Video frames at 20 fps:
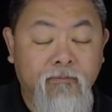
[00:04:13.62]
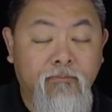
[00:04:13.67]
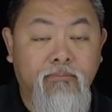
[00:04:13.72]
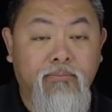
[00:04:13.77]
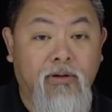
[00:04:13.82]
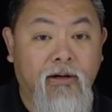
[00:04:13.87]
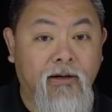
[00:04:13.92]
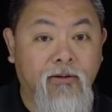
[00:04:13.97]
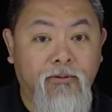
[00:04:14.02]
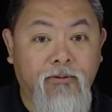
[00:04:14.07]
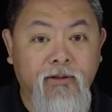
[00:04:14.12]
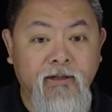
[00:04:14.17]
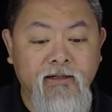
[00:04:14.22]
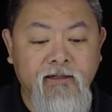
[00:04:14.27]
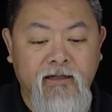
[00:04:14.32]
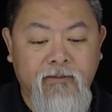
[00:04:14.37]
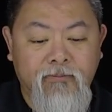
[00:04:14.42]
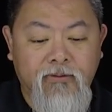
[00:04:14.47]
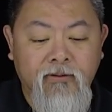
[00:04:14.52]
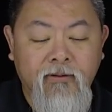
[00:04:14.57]
priority
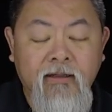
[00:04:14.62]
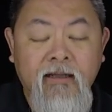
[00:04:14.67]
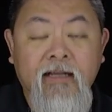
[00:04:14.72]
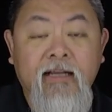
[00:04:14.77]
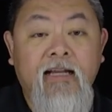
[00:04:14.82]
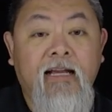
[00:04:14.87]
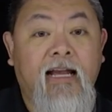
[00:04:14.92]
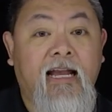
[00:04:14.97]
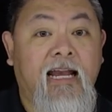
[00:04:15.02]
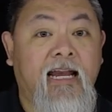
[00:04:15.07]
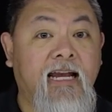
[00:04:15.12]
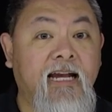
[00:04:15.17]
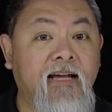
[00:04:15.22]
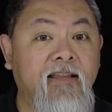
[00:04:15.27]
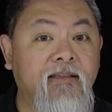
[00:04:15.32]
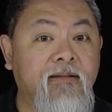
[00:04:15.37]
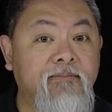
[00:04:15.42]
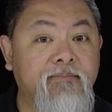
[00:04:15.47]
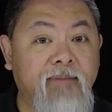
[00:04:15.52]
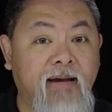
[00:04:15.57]
number
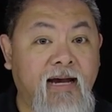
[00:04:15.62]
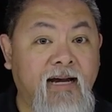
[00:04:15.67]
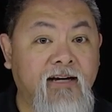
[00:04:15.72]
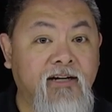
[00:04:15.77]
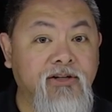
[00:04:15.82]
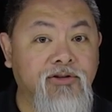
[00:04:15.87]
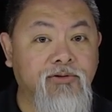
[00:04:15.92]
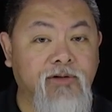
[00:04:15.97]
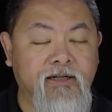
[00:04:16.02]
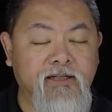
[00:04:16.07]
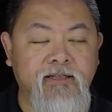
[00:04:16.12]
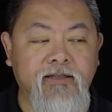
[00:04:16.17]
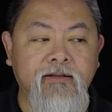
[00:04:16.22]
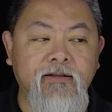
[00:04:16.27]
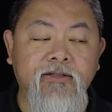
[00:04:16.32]
and the MAC address.